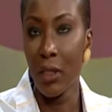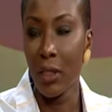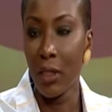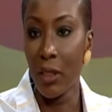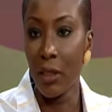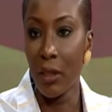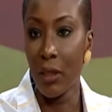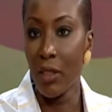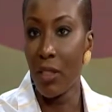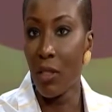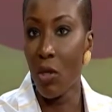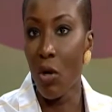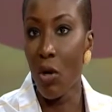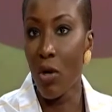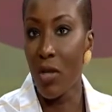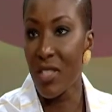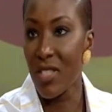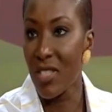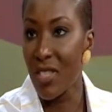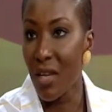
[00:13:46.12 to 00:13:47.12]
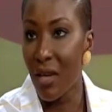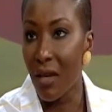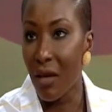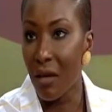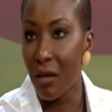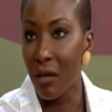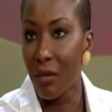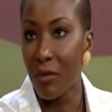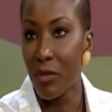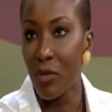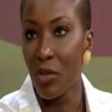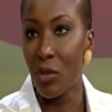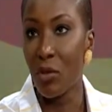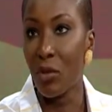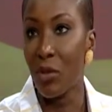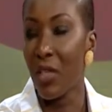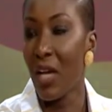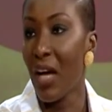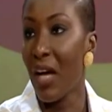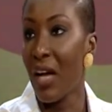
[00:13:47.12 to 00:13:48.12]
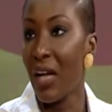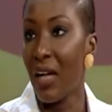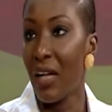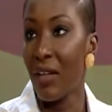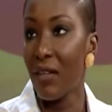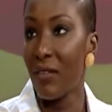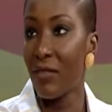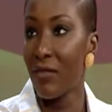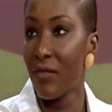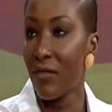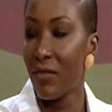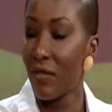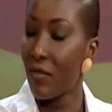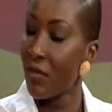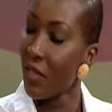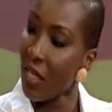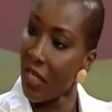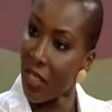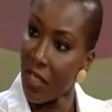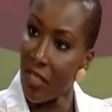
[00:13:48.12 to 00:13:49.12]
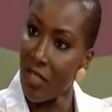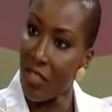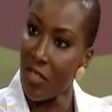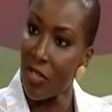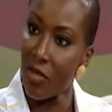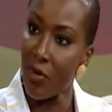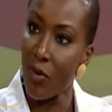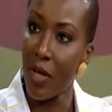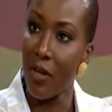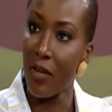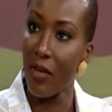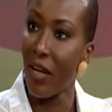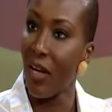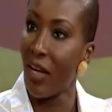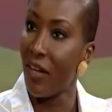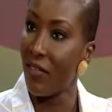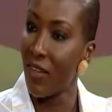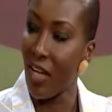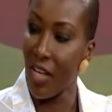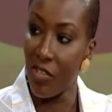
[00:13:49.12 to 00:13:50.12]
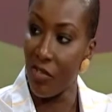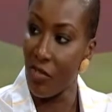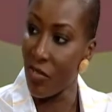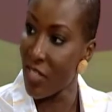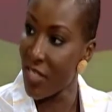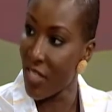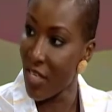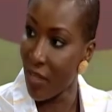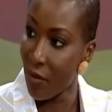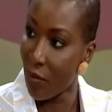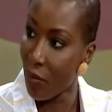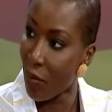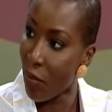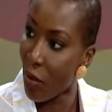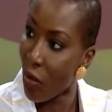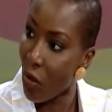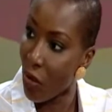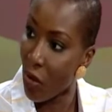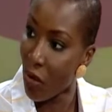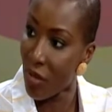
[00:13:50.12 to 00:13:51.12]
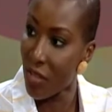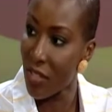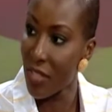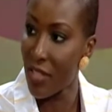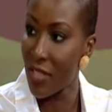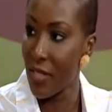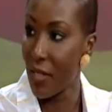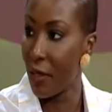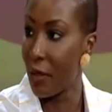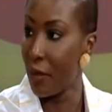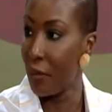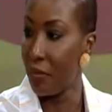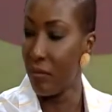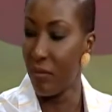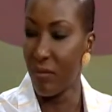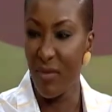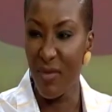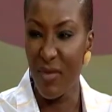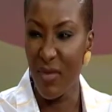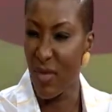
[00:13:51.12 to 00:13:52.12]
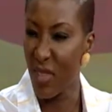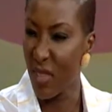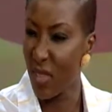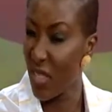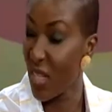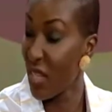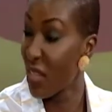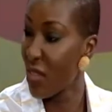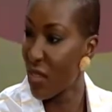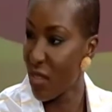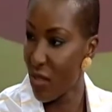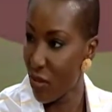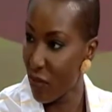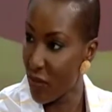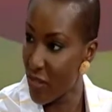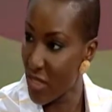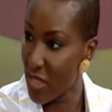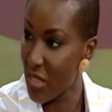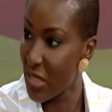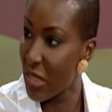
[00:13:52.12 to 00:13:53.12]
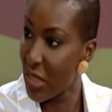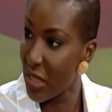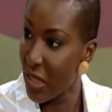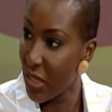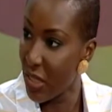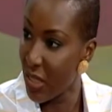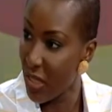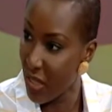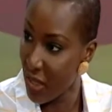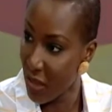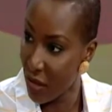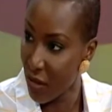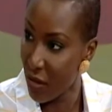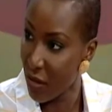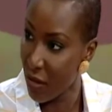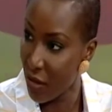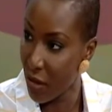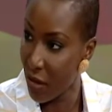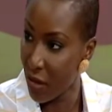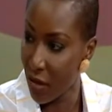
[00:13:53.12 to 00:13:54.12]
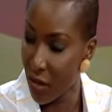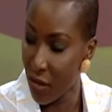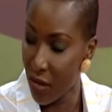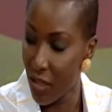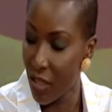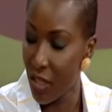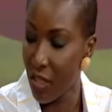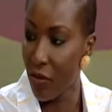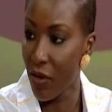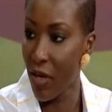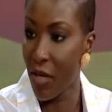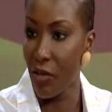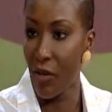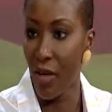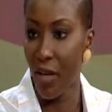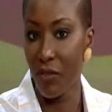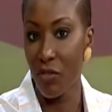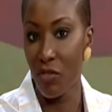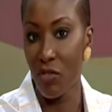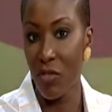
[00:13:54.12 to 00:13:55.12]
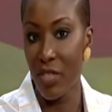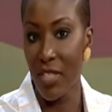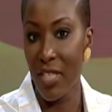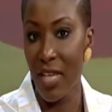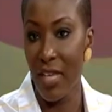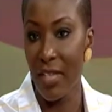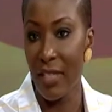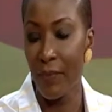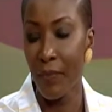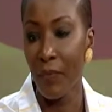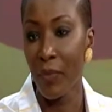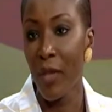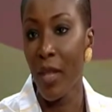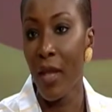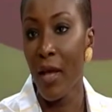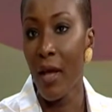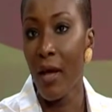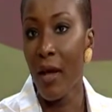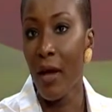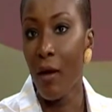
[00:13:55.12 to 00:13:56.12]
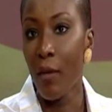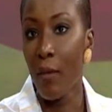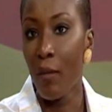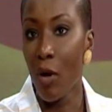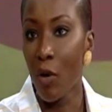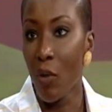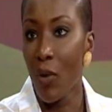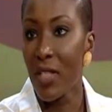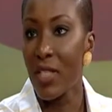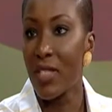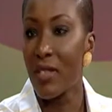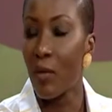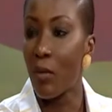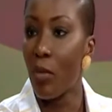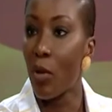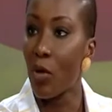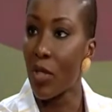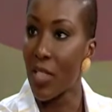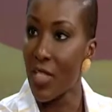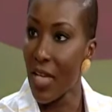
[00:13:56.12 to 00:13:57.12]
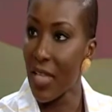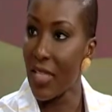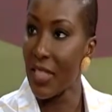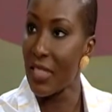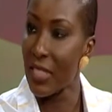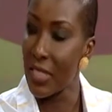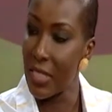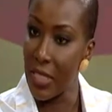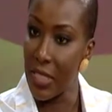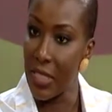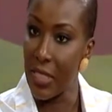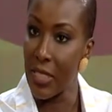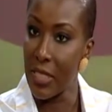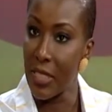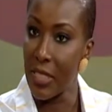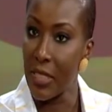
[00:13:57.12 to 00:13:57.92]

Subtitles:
In the long term, there are cases where you have arteries get blocked, death of the skin in the area you have treated. But what's important is...